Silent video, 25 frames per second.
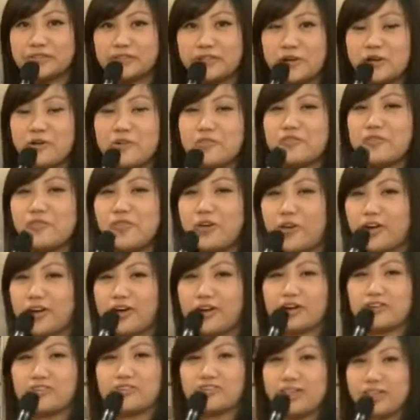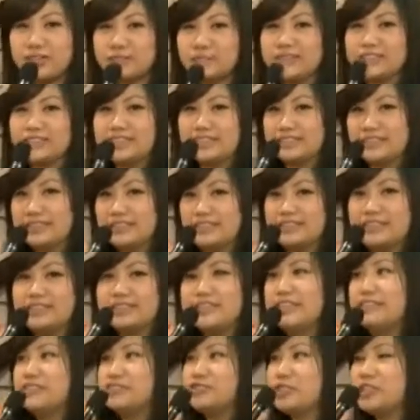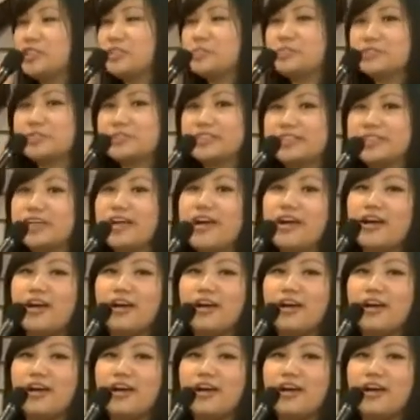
known for our famous linen and drapery.